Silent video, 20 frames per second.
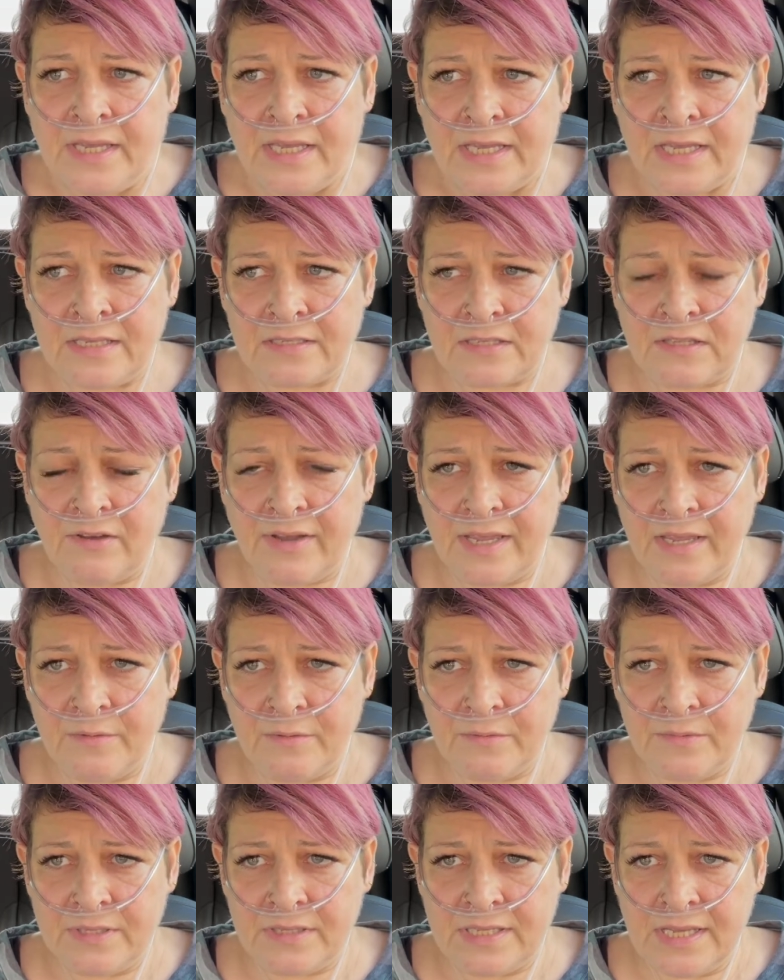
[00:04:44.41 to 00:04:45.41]
It's like,
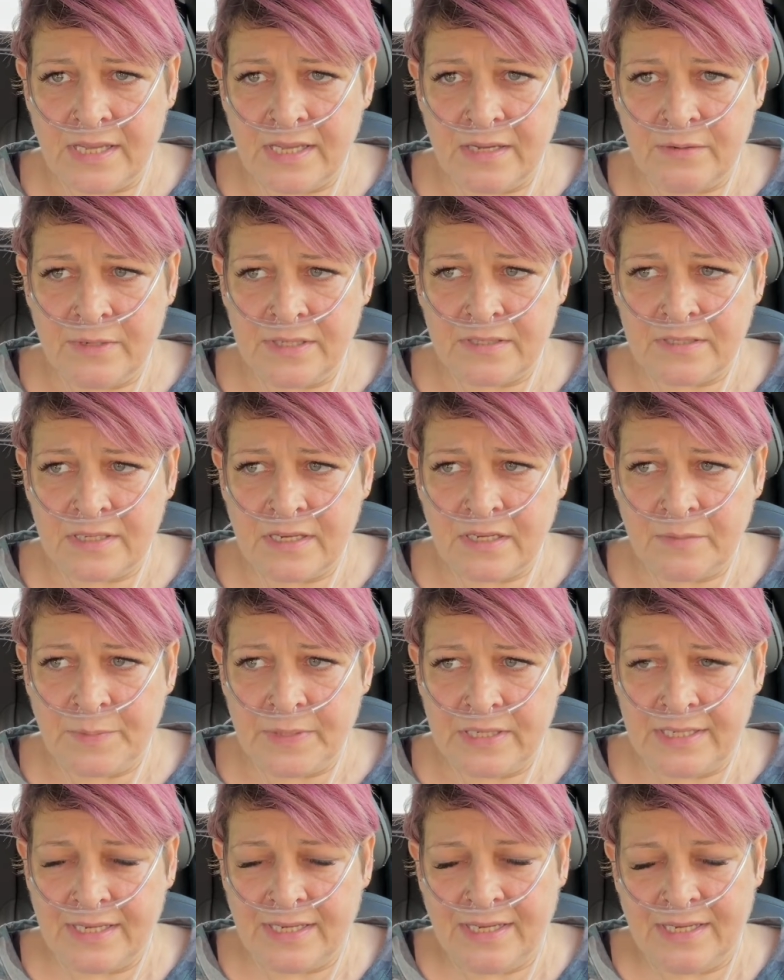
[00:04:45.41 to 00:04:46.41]
with
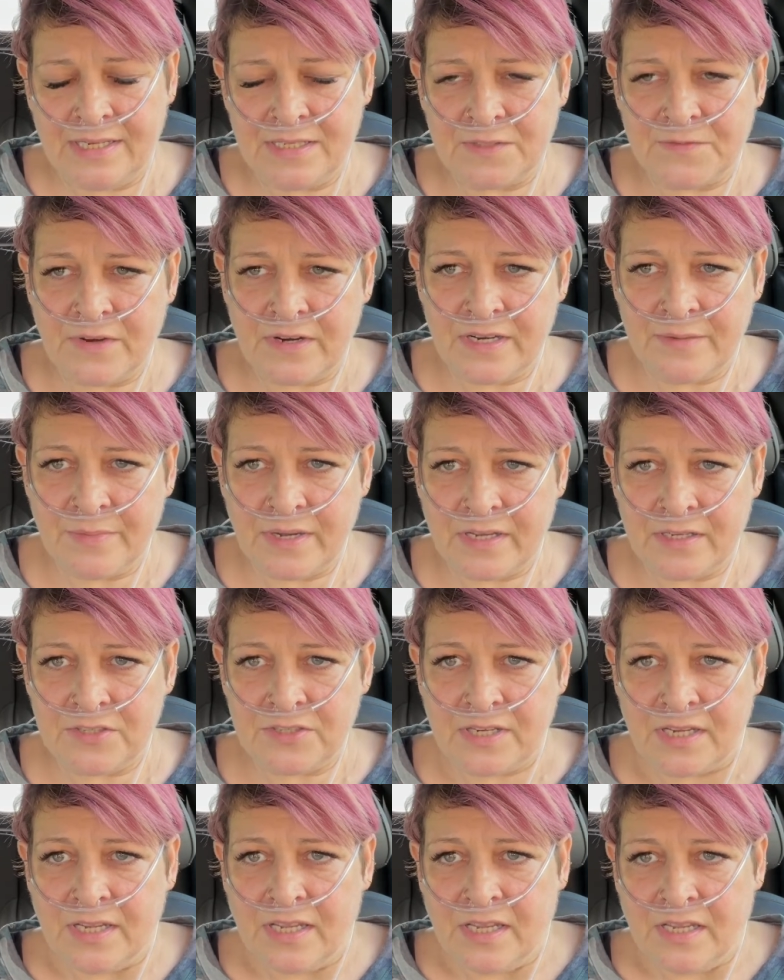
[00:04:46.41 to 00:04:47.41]
COPD, it's very
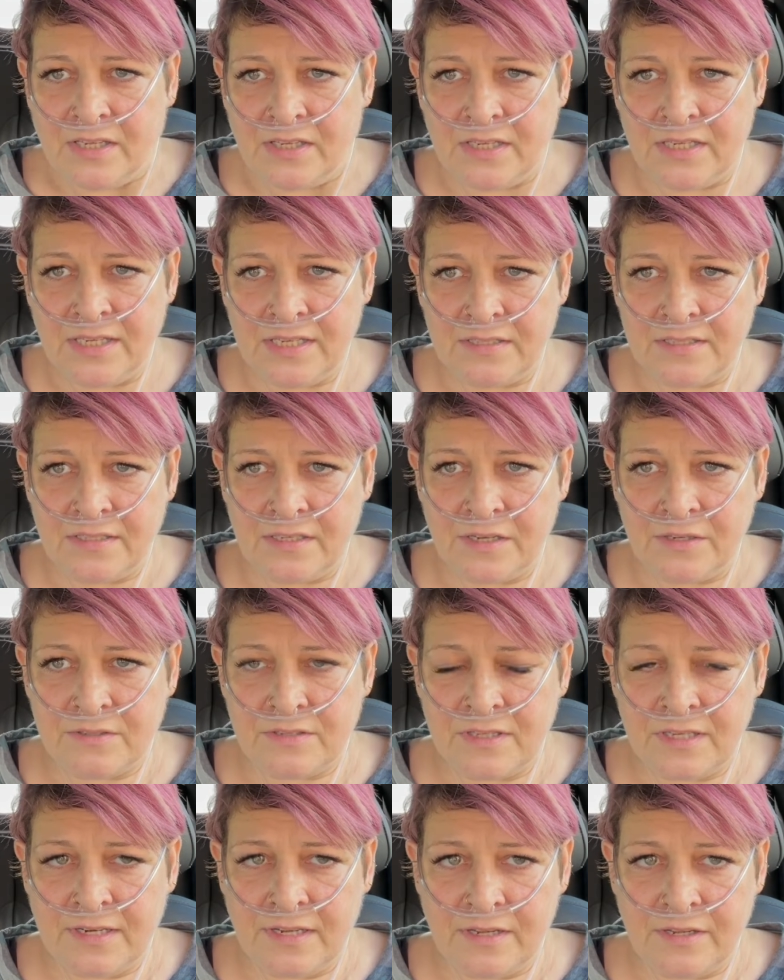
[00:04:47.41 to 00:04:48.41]
much, you need to go
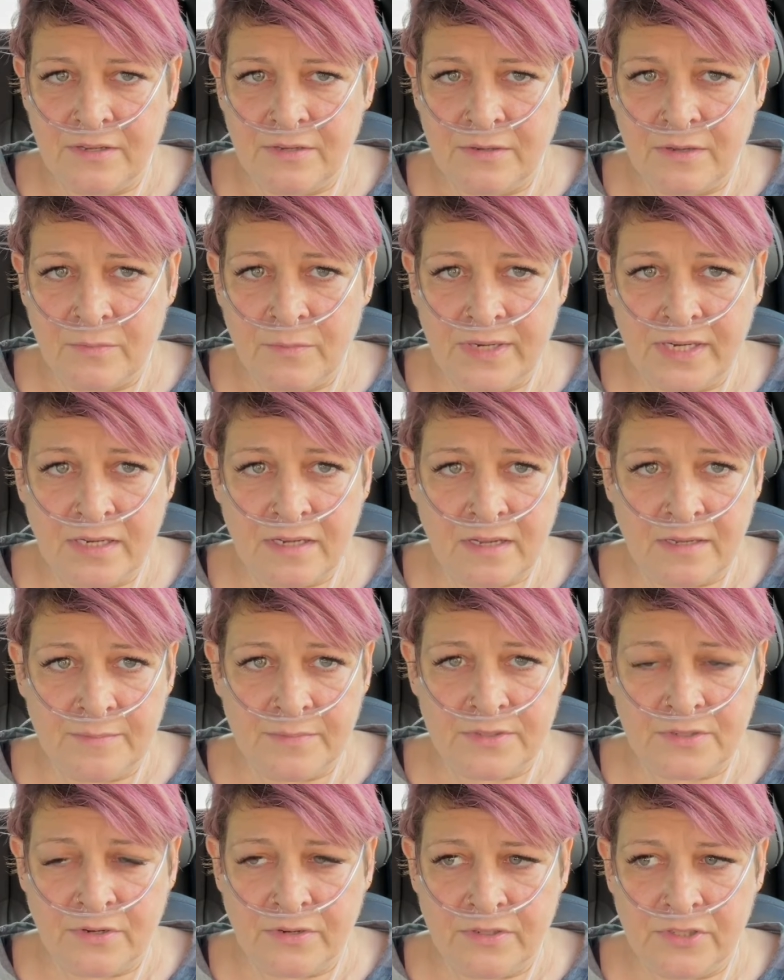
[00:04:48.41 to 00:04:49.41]
to the loo, and when it
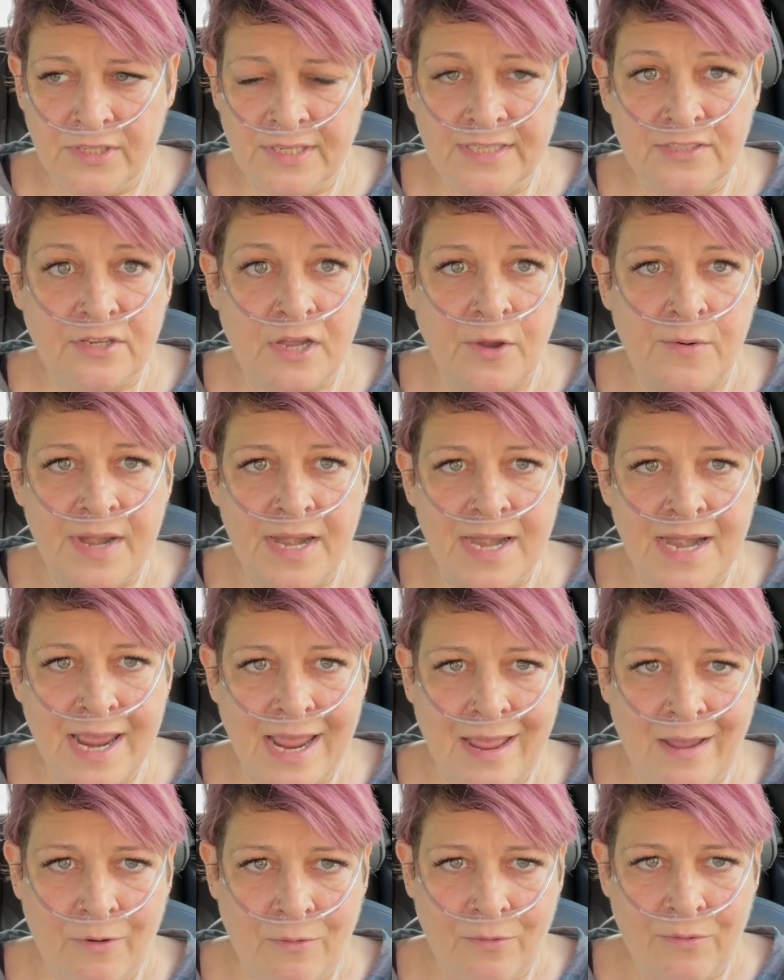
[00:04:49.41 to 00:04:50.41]
comes on, you need to go
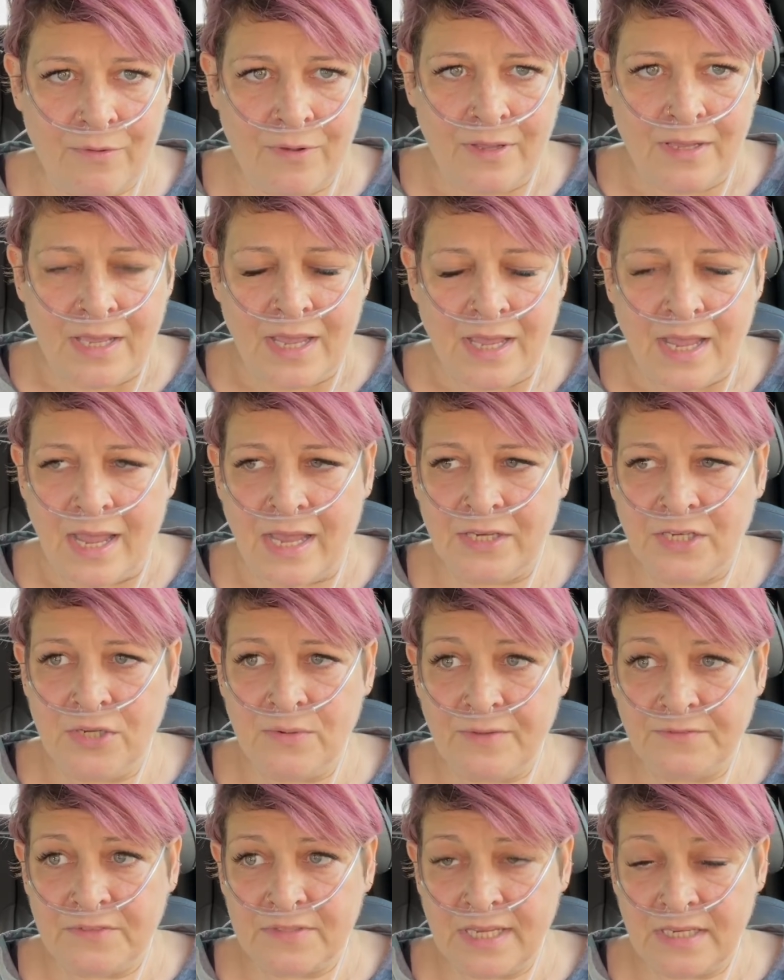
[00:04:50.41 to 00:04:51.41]
now. And you
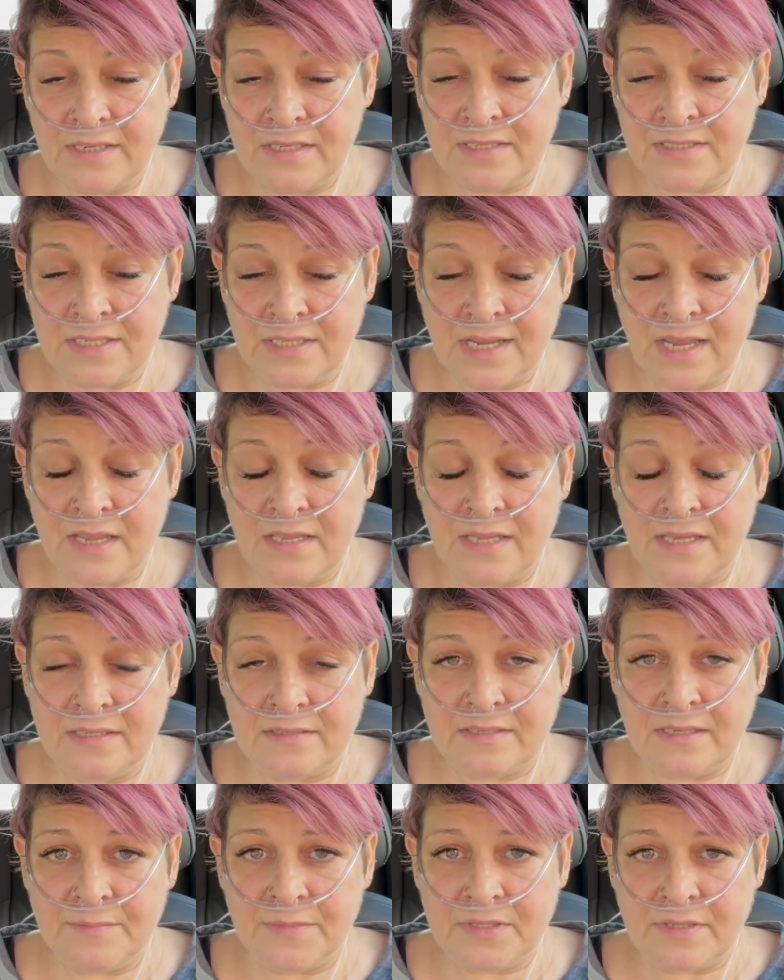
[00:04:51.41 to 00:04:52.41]
have seconds to get there
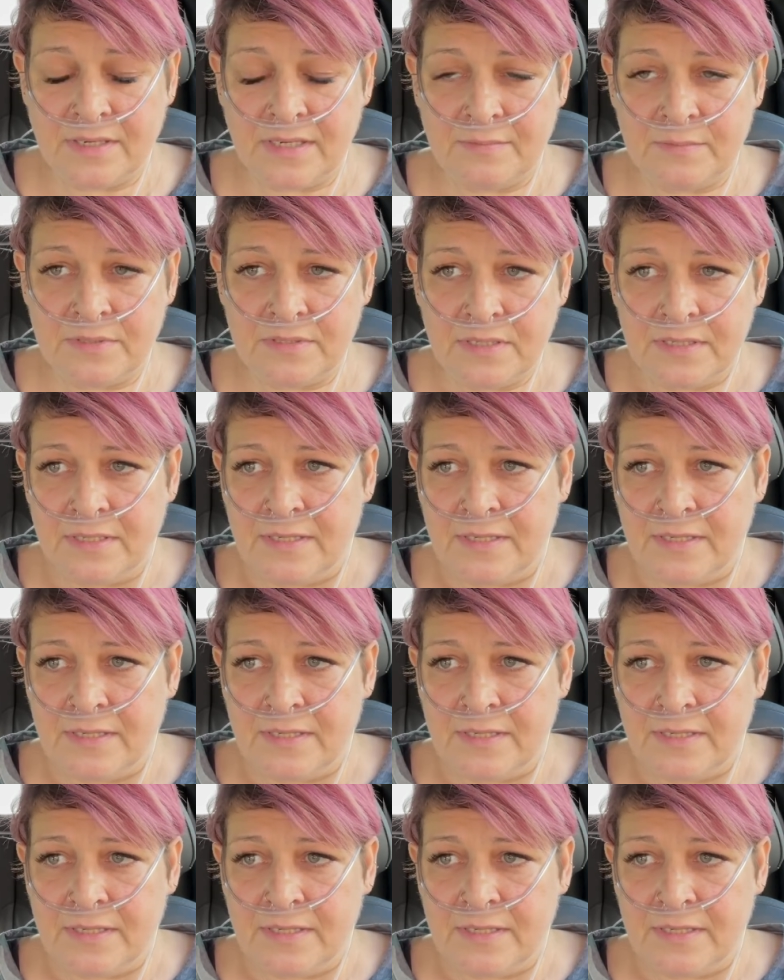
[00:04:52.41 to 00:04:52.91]
sometimes,